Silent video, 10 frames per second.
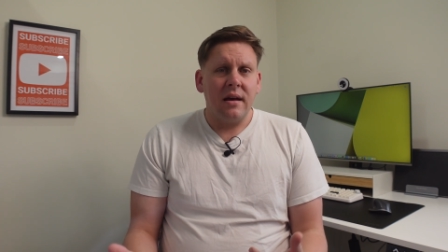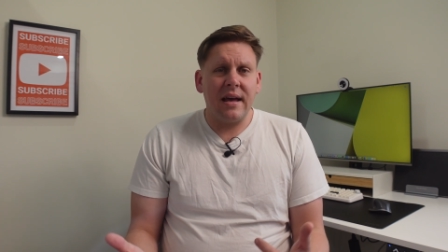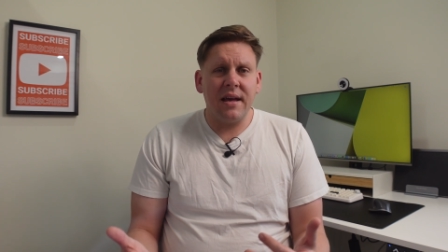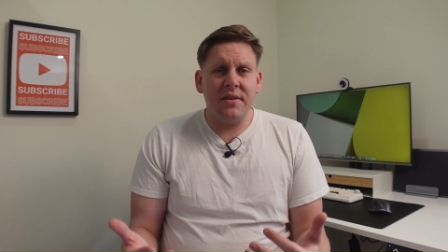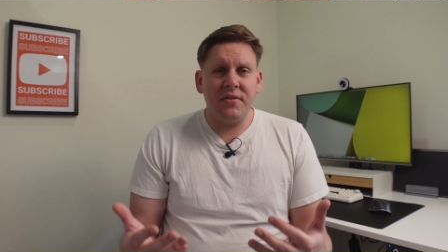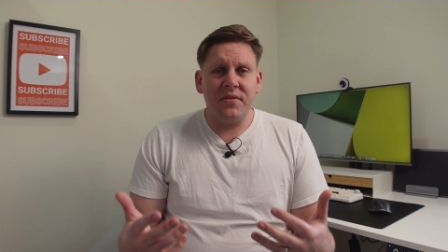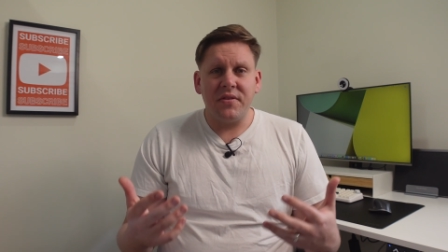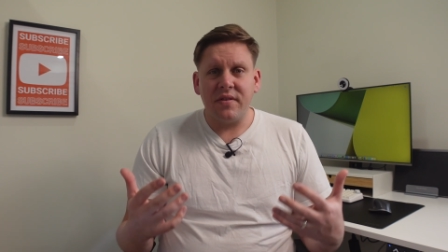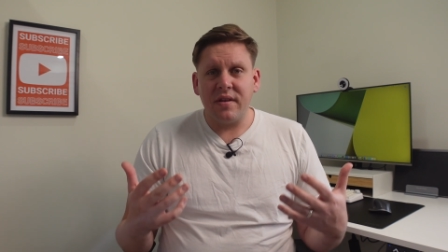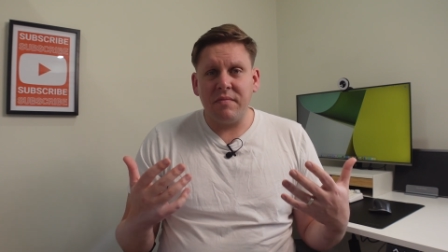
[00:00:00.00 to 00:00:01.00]

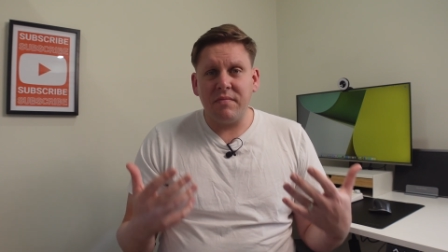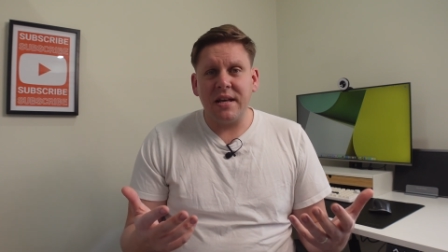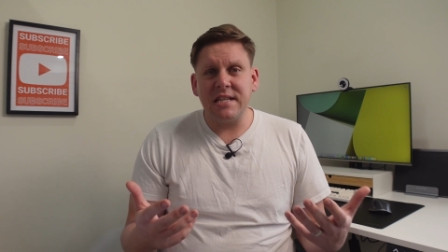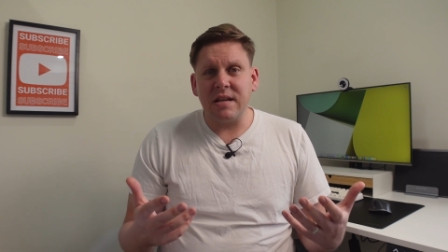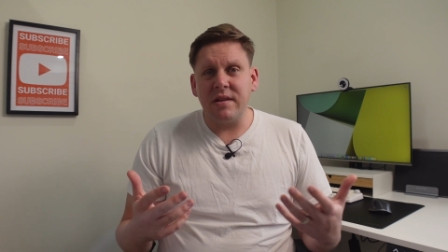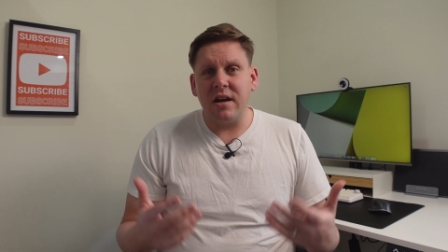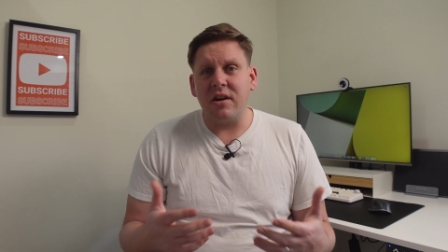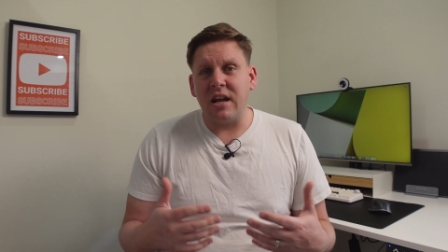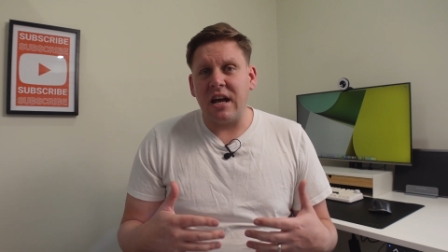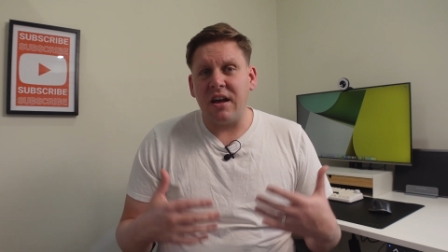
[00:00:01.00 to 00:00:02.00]
And it means I'm now
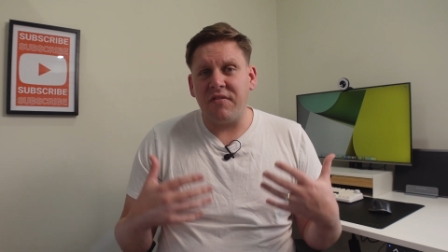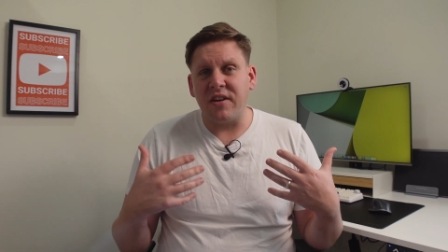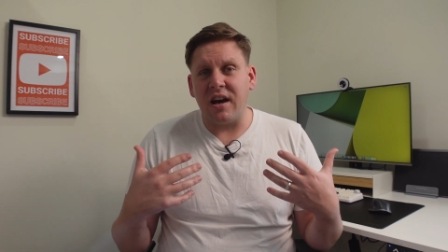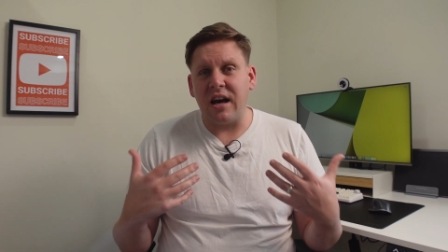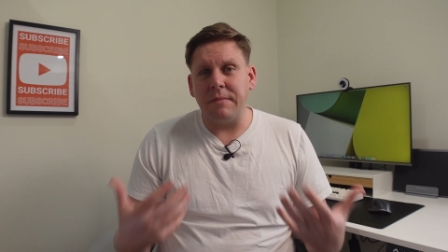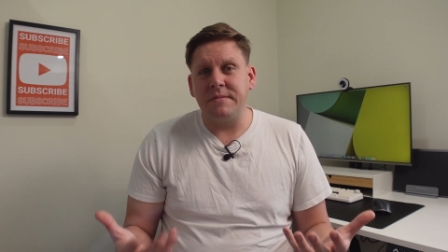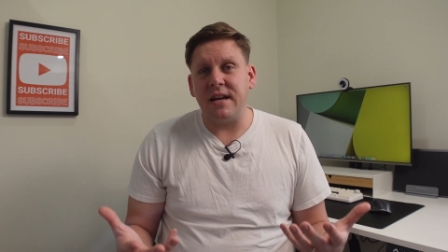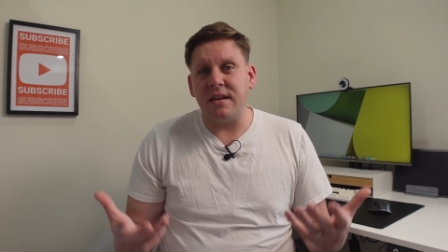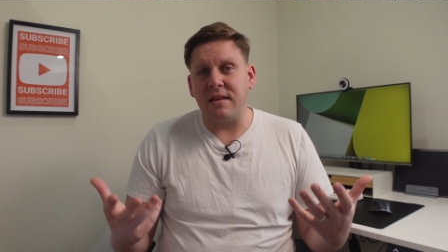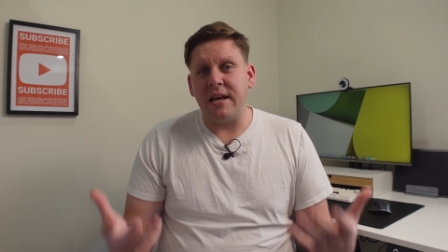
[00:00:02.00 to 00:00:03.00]
going to have to
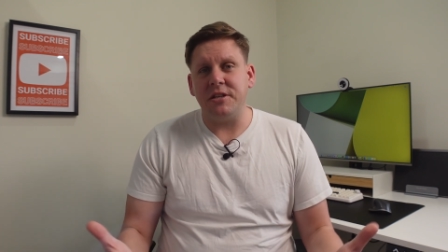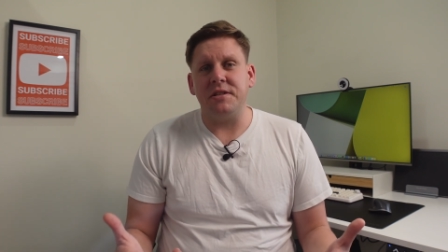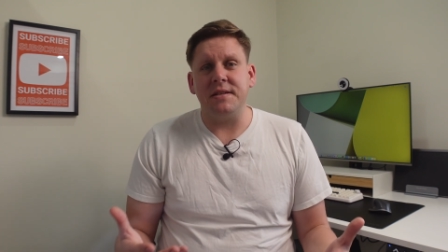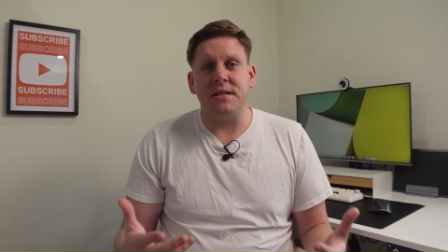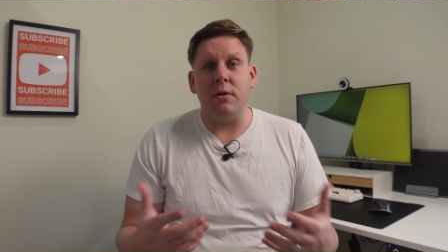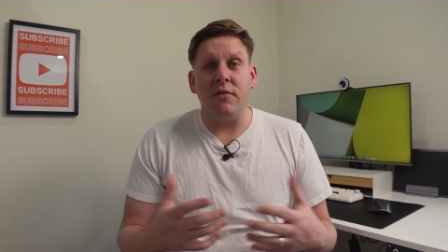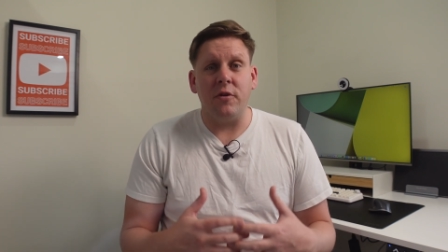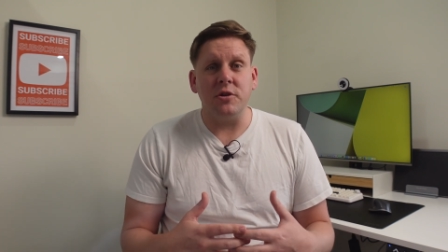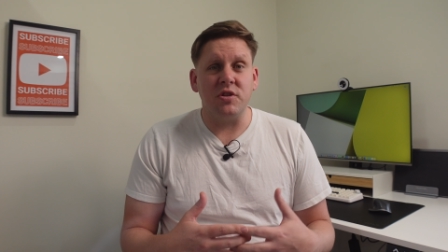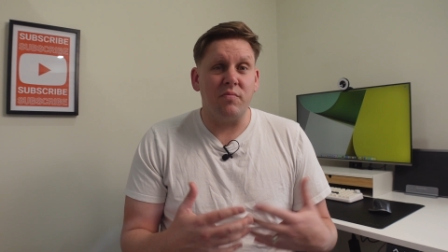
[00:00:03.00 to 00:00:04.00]
update the HD Zero
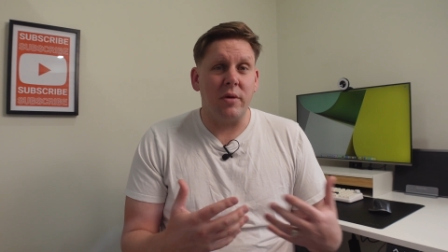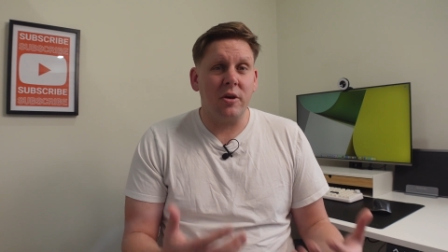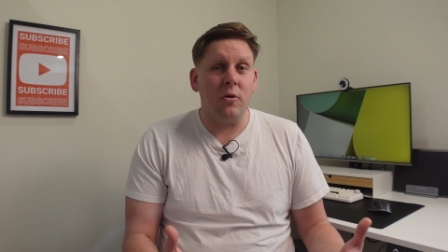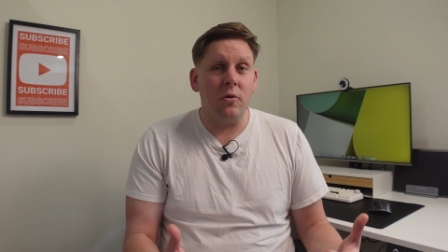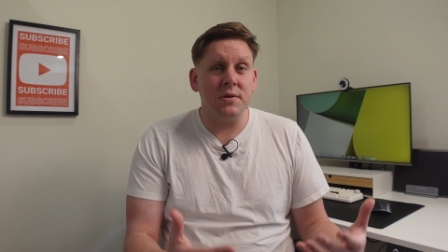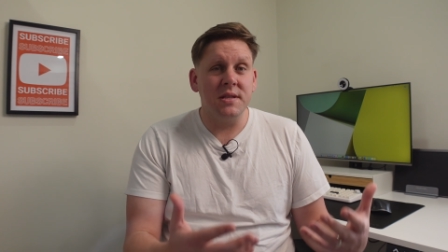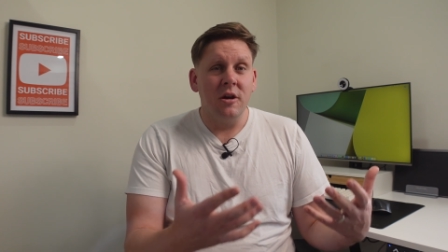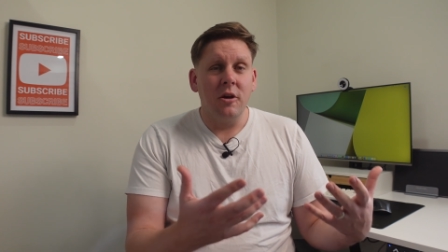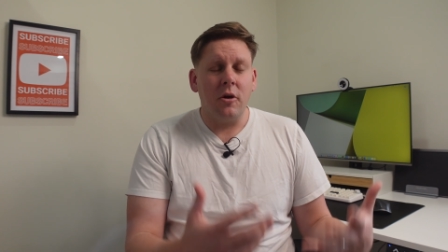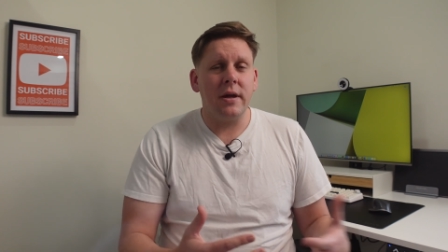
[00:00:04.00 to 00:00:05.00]
version of my course
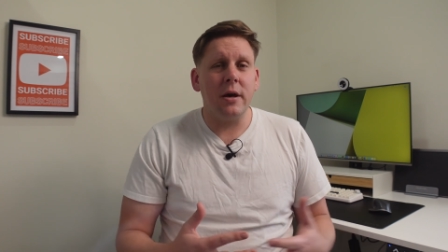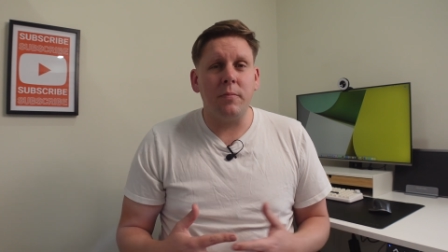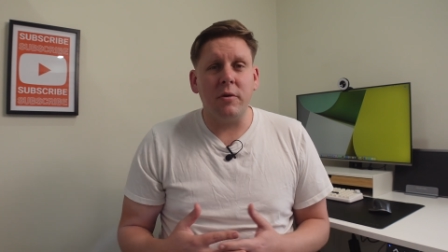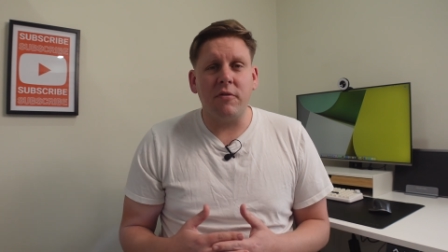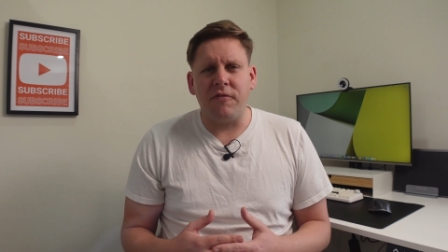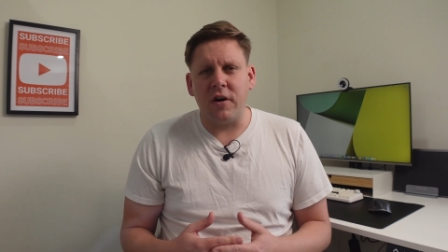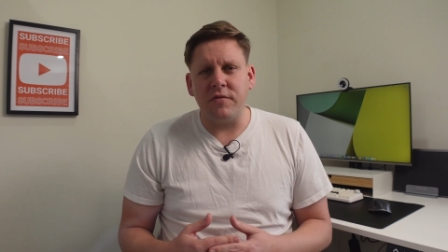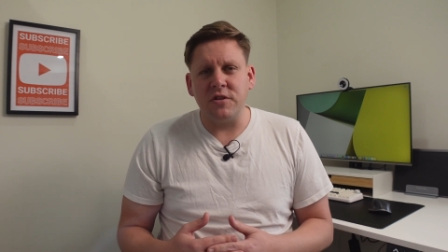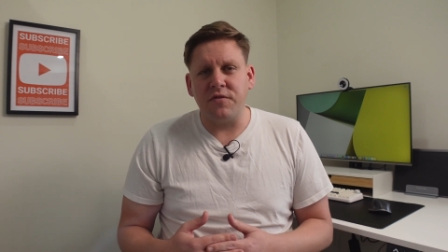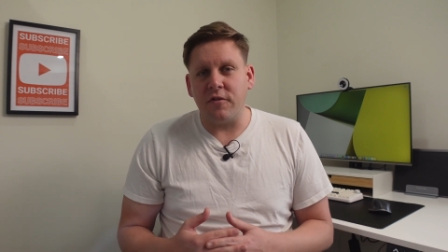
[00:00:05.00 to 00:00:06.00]
on how to build a
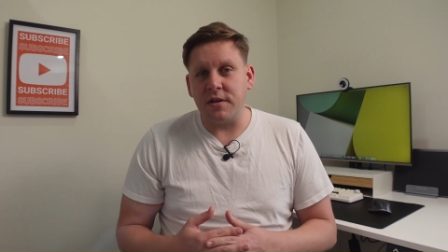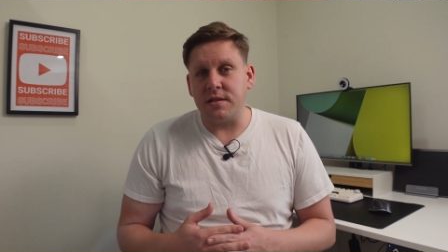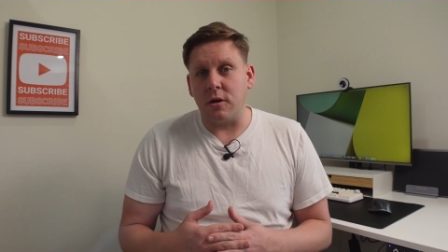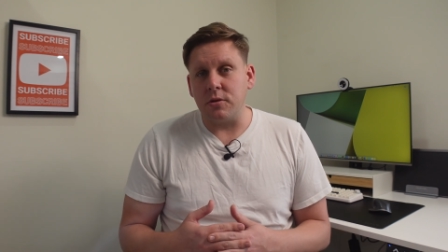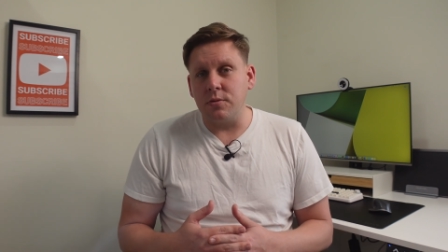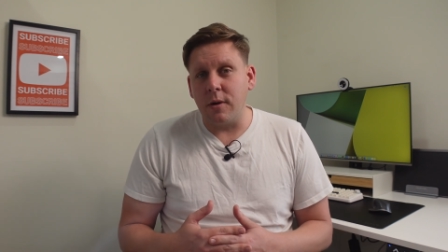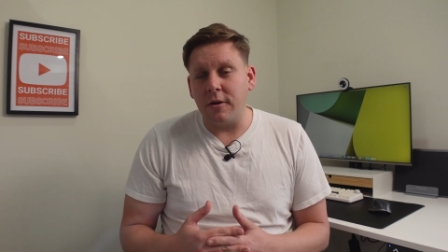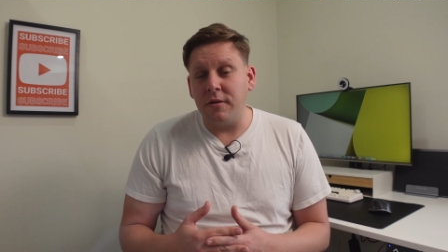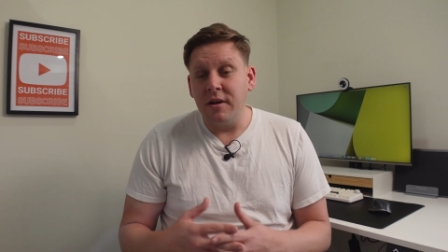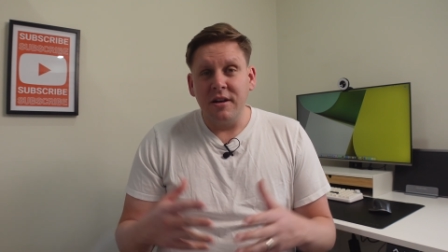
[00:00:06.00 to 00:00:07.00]
5-inch Freestyle drone,